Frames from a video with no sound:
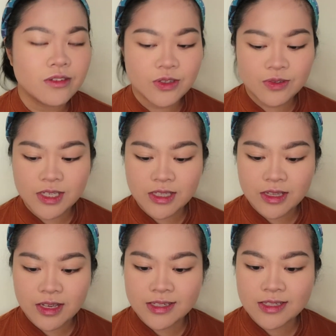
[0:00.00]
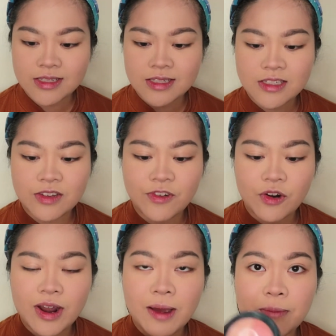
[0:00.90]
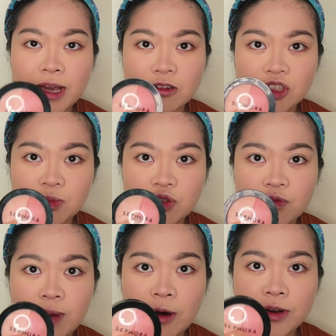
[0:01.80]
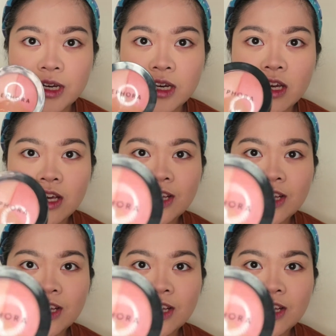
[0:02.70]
using this Sephora Micro Smooth powder.